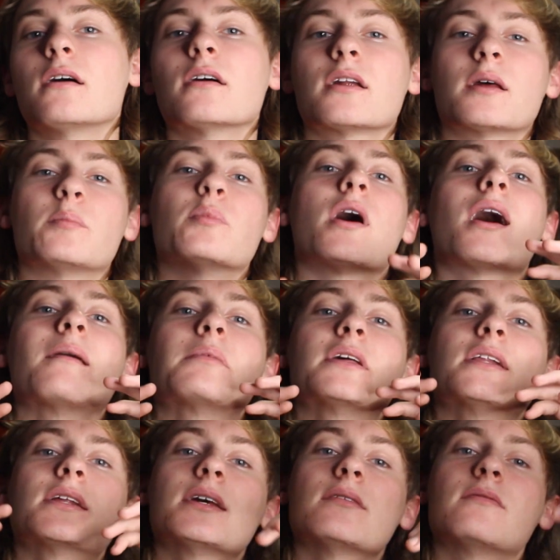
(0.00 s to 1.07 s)
on, I'd probably
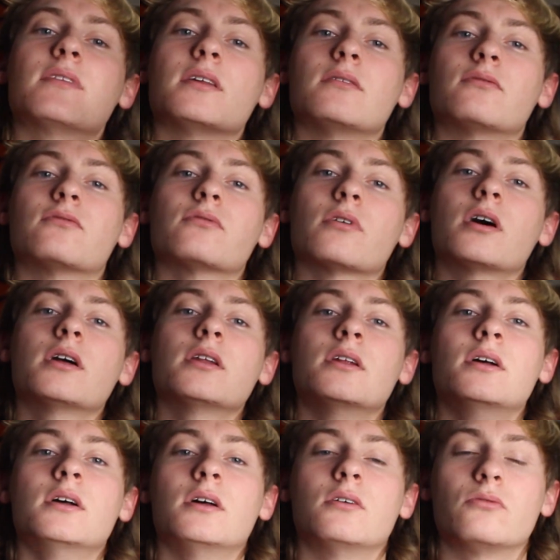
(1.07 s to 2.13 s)
leave the front
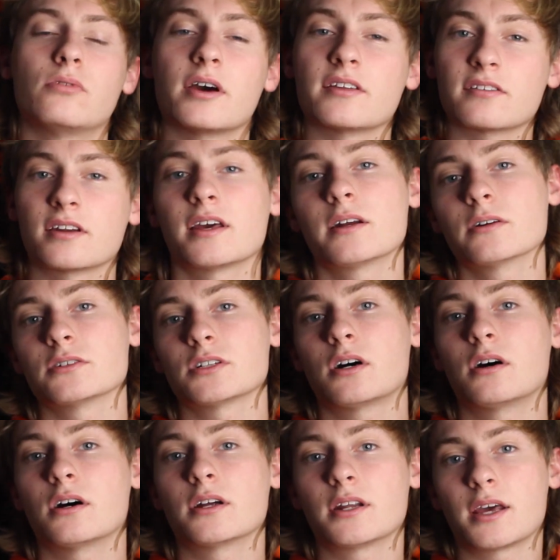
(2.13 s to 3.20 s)
resonators
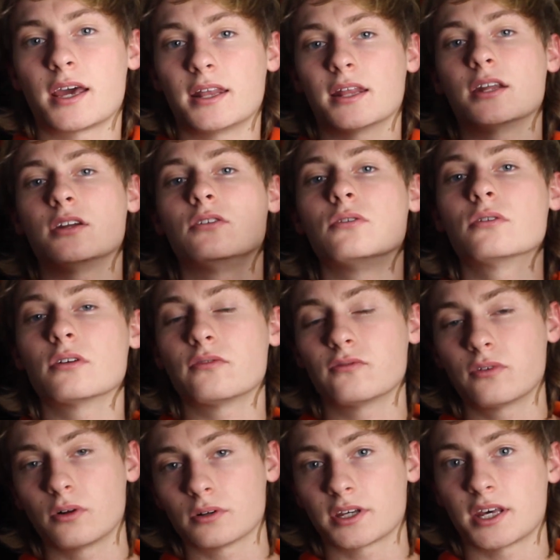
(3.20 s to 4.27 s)
on and then do the
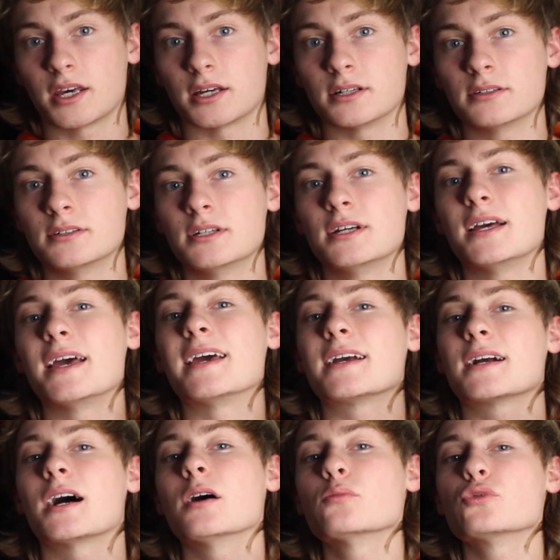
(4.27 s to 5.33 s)
full kit. It
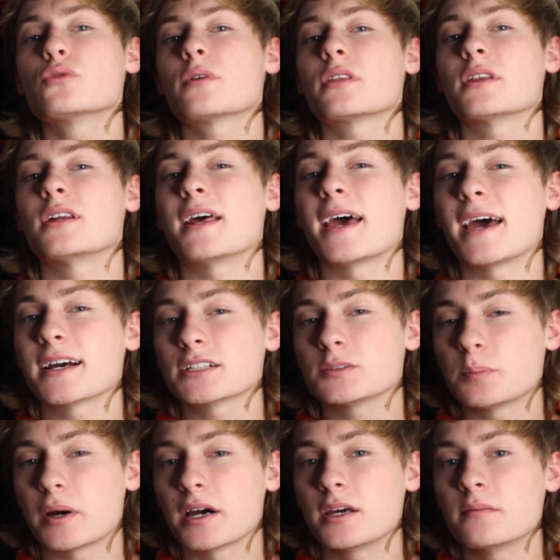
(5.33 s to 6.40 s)
comes with an
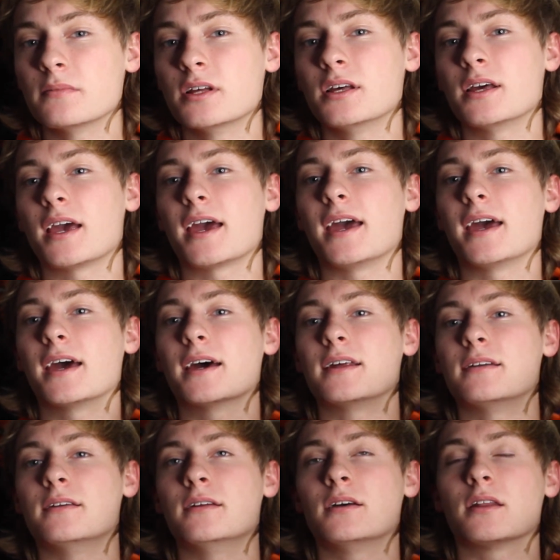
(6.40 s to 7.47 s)
X-pipe,
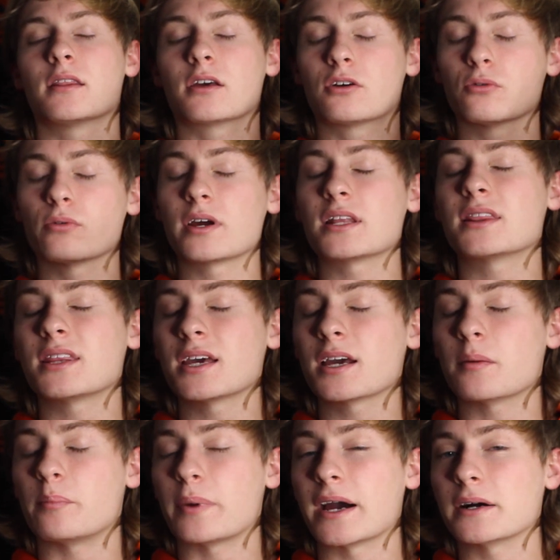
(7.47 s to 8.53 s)
and the great thing
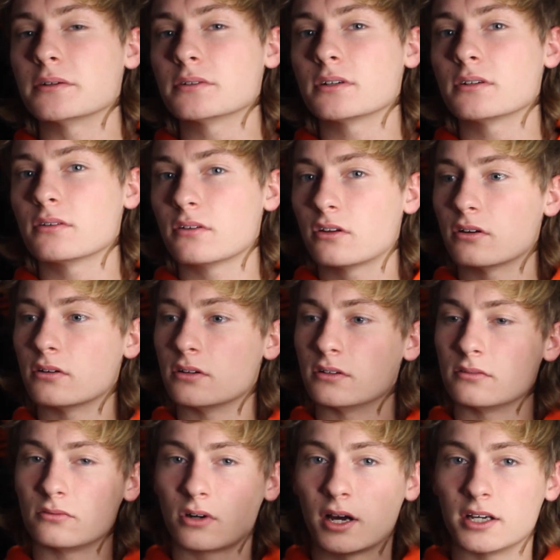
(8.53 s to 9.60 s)
about
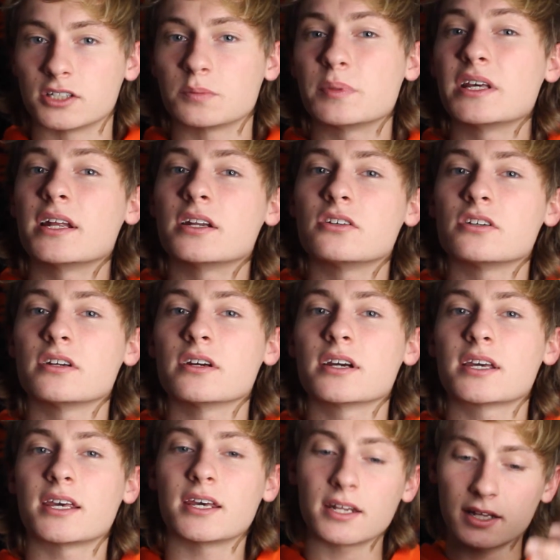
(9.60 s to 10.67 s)
the Speed Engineering
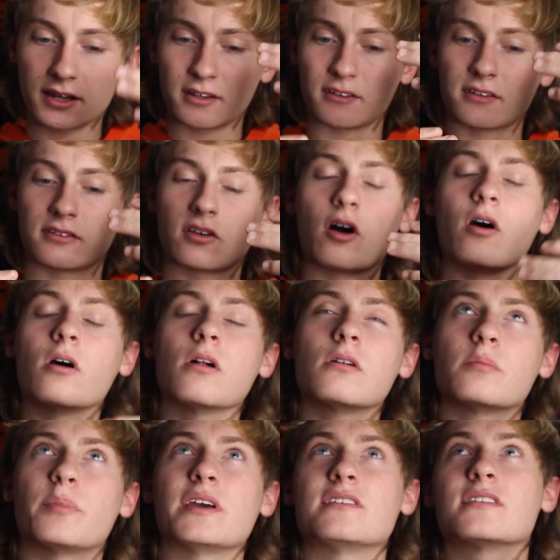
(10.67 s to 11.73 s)
kit is it's
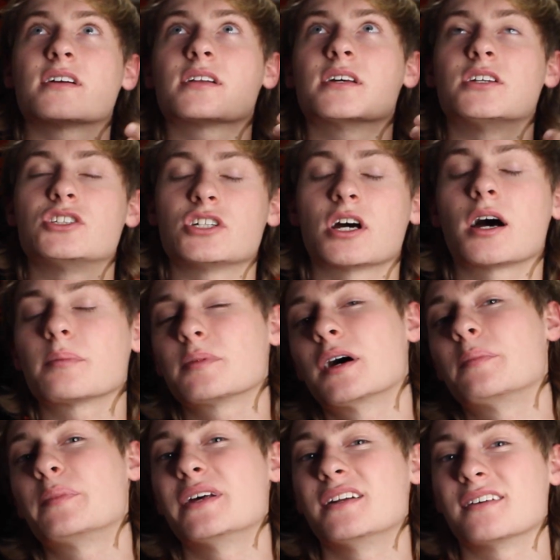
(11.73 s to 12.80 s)
all basically chopped
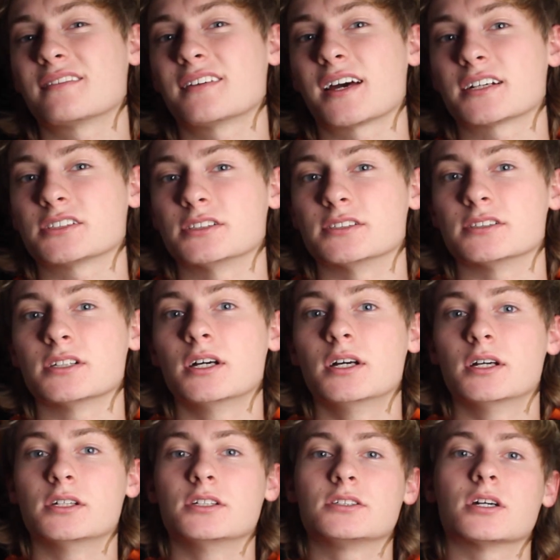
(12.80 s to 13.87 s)
up into sections.
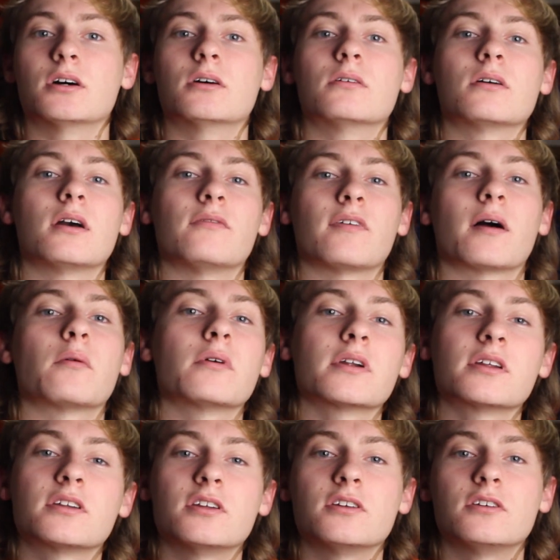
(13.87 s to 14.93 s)
So if I
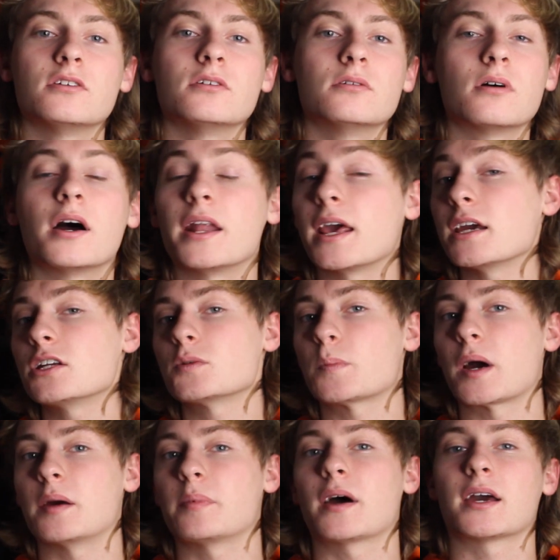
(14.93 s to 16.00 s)
wanted to do an
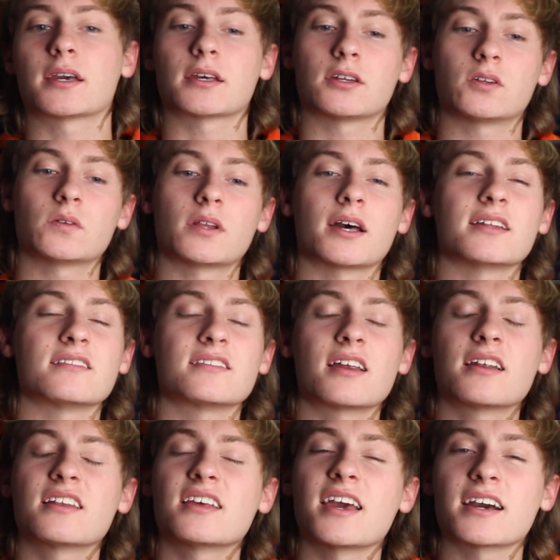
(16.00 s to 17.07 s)
H-pipe, I could do that
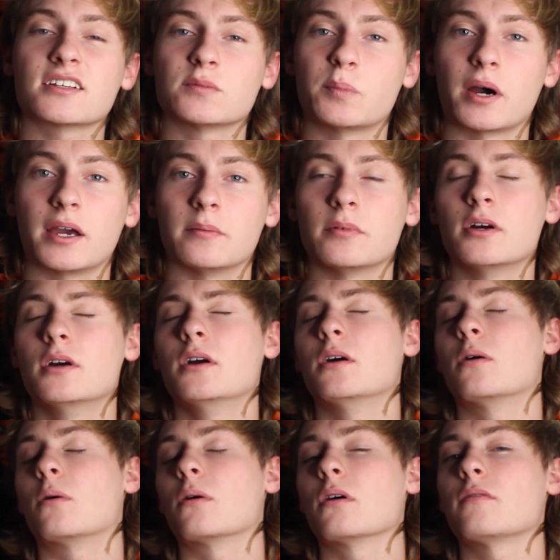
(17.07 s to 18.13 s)
instead of the X-pipe.
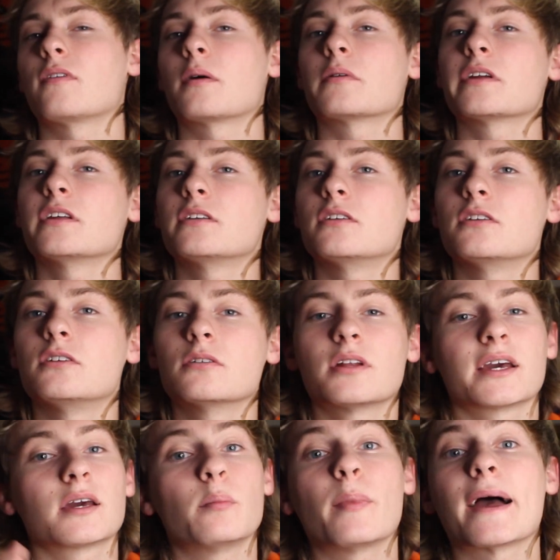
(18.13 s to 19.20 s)
Or if I wanted to do
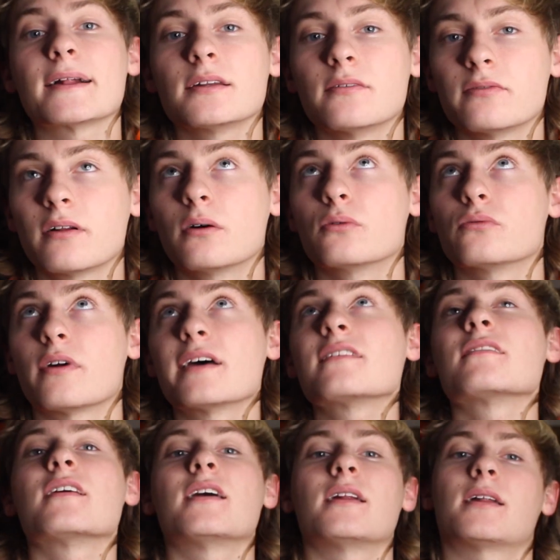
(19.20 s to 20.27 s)
like a Magnaflow
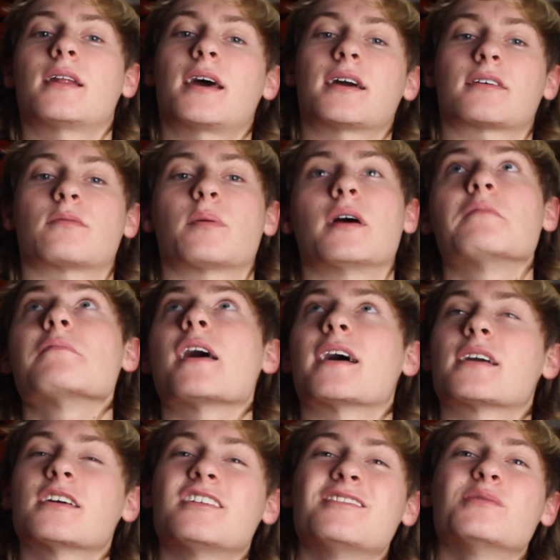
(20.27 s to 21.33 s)
resonated X-pipe, I
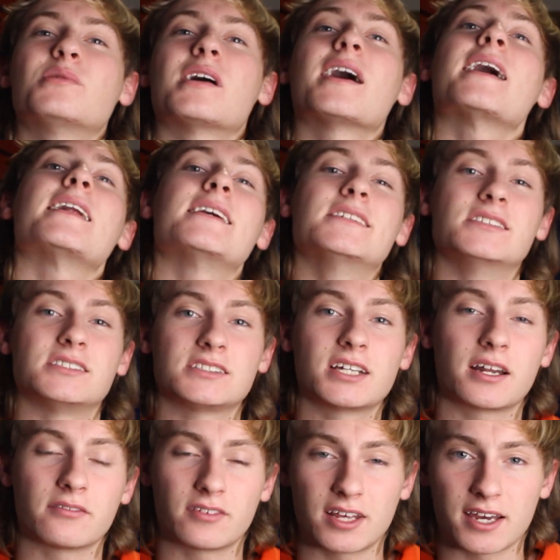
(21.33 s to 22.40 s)
could do that
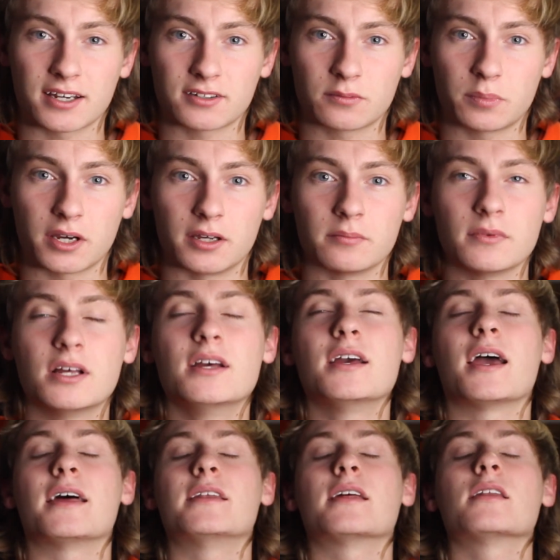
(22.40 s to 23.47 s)
instead of the X-pipe.
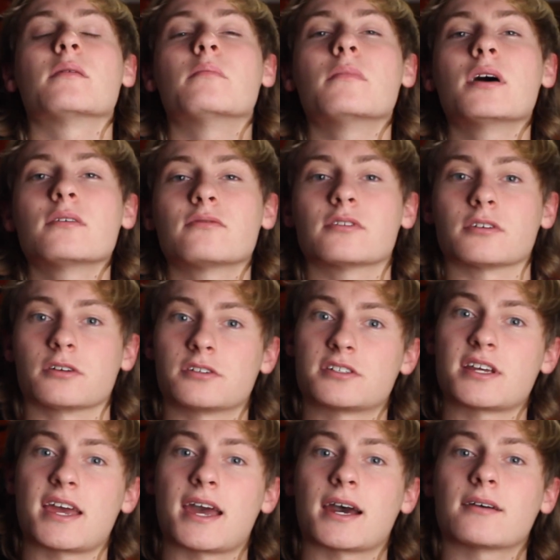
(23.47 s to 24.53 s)
And then the mufflers,
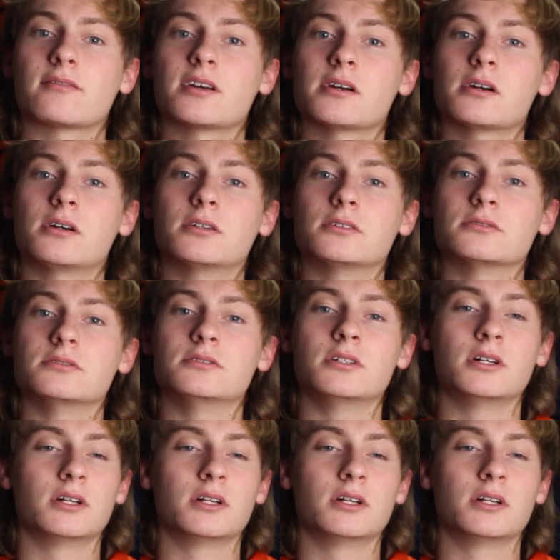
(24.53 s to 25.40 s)
they have their own